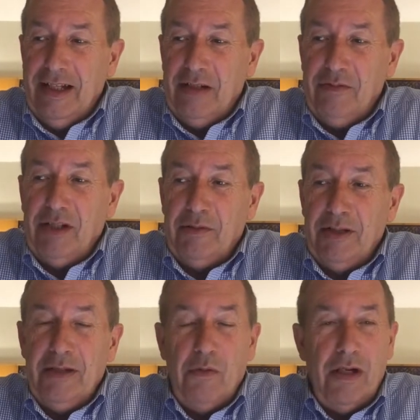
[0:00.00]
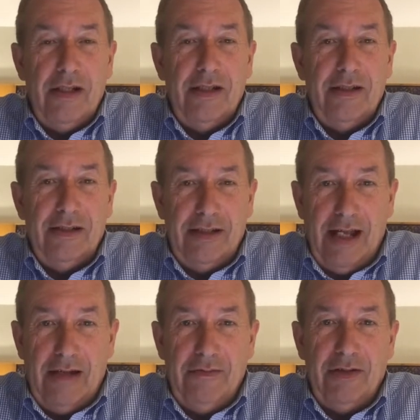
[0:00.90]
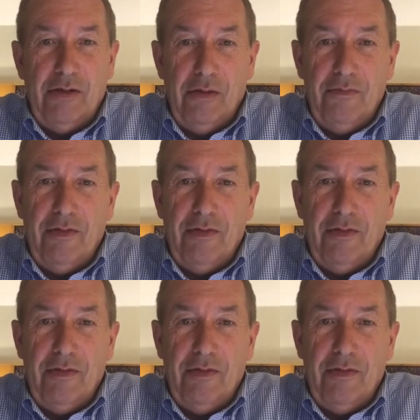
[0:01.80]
if they really want to have their home